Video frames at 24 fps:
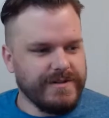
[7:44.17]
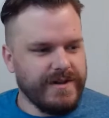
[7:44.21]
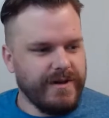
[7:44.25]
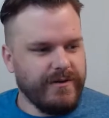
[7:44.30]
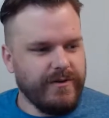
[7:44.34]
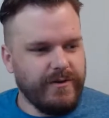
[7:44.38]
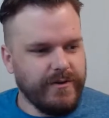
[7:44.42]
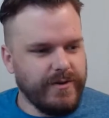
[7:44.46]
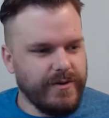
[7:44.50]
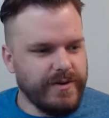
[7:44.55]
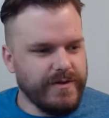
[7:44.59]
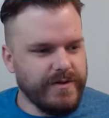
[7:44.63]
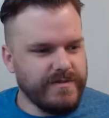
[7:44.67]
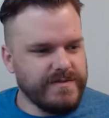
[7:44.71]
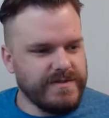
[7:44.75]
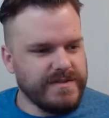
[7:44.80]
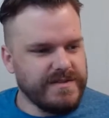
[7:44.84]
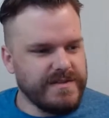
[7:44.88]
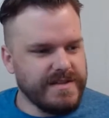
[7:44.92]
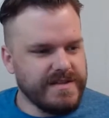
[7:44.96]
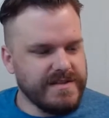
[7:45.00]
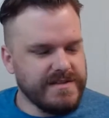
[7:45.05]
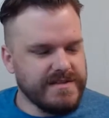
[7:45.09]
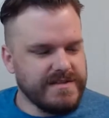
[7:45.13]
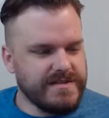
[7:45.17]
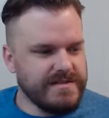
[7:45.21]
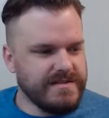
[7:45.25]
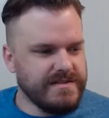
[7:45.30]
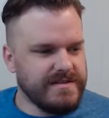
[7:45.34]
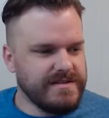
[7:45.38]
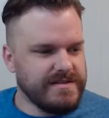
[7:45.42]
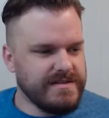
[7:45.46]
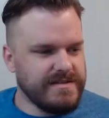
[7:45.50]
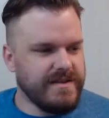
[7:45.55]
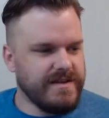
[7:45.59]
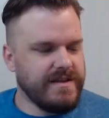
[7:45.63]
Tyrell Williams
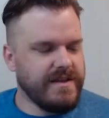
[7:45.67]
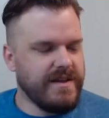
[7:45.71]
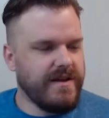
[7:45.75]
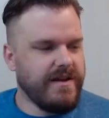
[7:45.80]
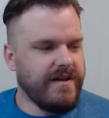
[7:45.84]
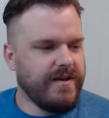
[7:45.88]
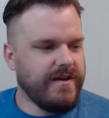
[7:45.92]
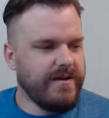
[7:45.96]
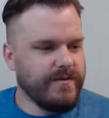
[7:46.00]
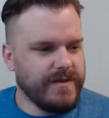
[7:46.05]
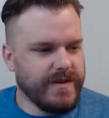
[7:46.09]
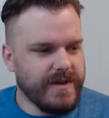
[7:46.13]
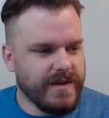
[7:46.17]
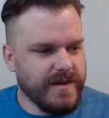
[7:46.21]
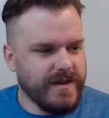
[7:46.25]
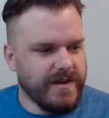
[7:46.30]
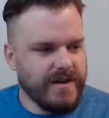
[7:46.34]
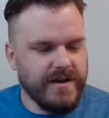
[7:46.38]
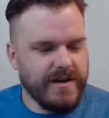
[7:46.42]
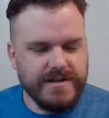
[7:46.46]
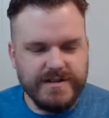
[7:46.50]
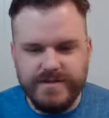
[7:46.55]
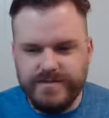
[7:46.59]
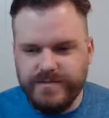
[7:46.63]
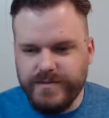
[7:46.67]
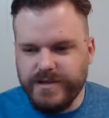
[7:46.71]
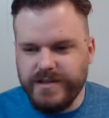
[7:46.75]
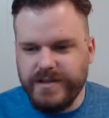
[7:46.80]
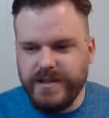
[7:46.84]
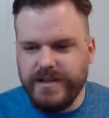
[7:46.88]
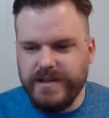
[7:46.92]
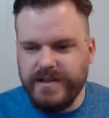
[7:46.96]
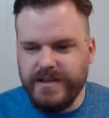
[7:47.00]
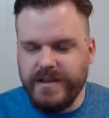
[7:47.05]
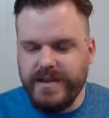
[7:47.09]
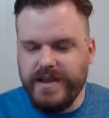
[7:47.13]
is on the IR with a concussion,
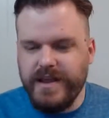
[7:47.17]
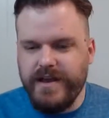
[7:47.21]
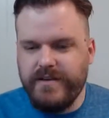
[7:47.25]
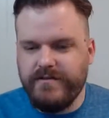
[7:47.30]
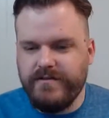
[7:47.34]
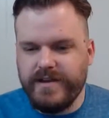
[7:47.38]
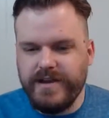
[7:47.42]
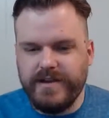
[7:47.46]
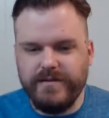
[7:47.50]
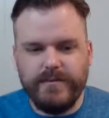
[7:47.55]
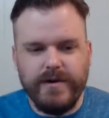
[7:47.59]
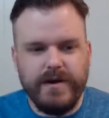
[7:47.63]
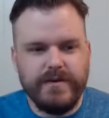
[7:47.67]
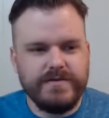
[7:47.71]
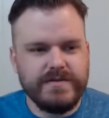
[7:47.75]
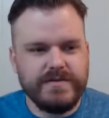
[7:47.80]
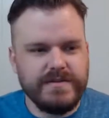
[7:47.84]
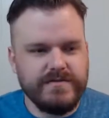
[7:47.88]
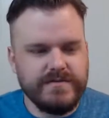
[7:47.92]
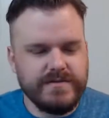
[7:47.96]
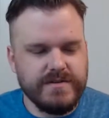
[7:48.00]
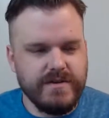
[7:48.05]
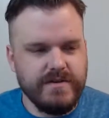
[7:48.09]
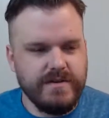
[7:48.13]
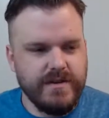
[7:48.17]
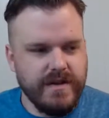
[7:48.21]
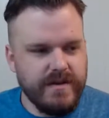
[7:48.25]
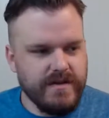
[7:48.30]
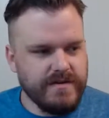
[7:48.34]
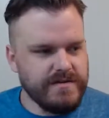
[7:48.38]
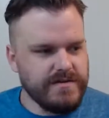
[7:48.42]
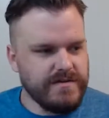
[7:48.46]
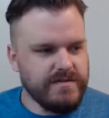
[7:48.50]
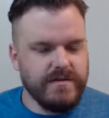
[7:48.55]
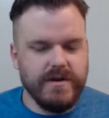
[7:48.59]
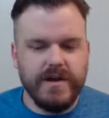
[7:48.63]
but they haven't had wide receivers all
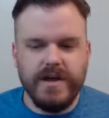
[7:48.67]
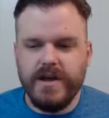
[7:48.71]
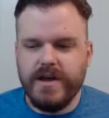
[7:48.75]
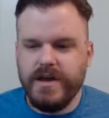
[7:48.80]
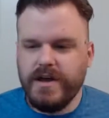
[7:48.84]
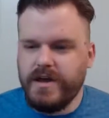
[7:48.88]
year, so